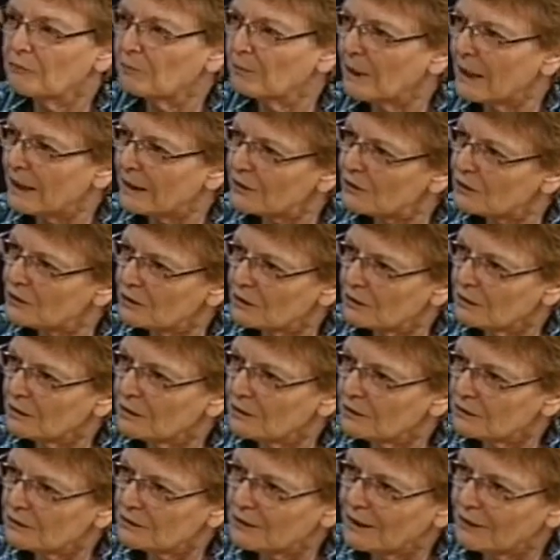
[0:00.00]
blacks in the
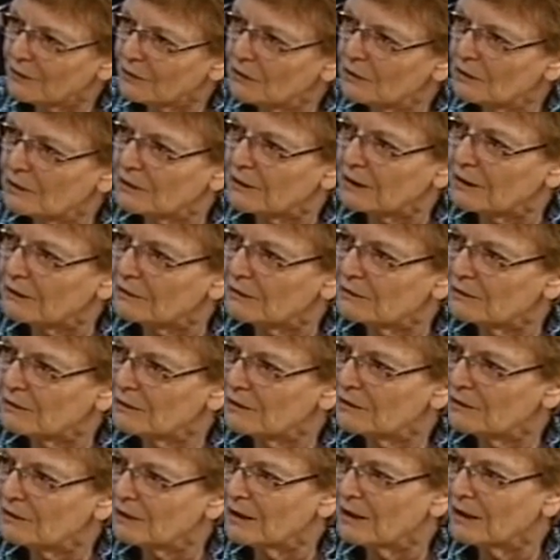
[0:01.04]
South that
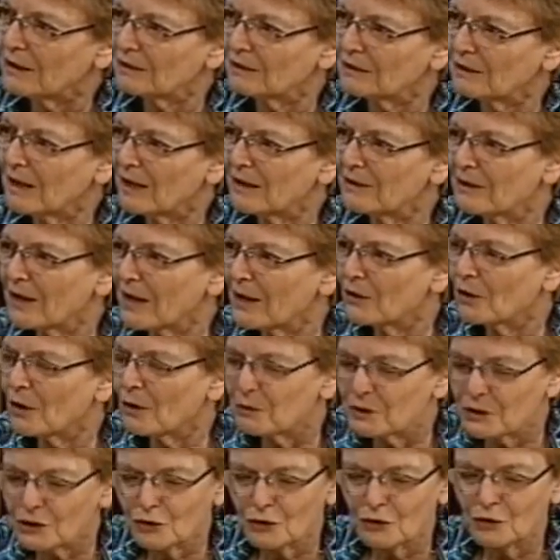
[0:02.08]
I'd
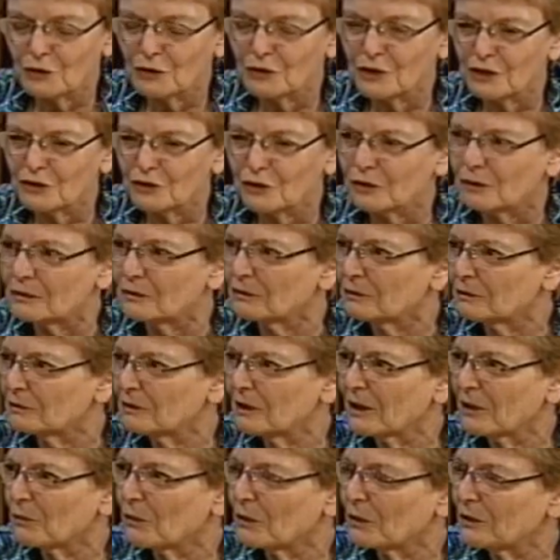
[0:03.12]
always heard that
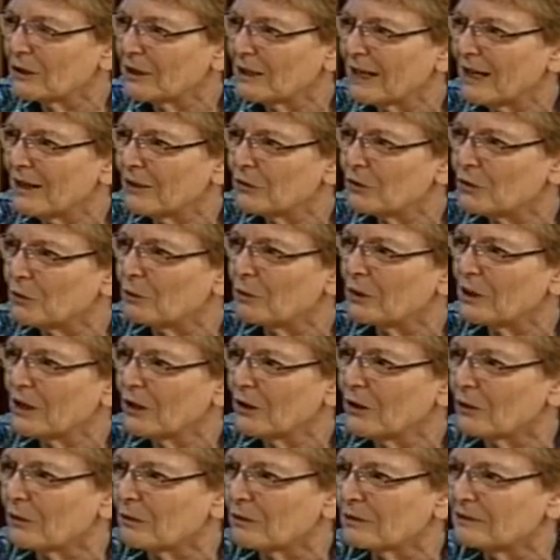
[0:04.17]
they weren't allowed to read,
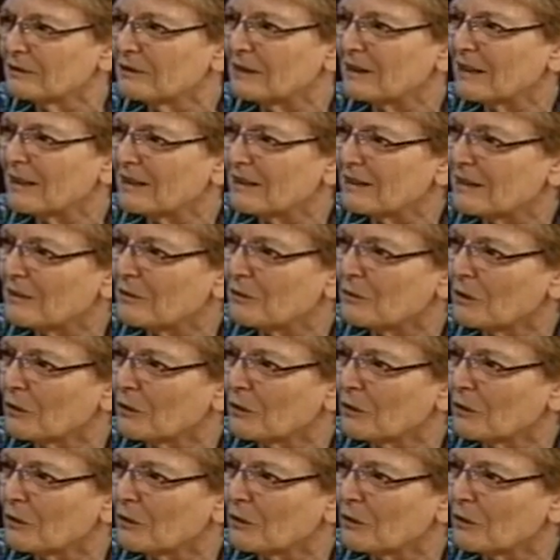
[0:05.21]
or there were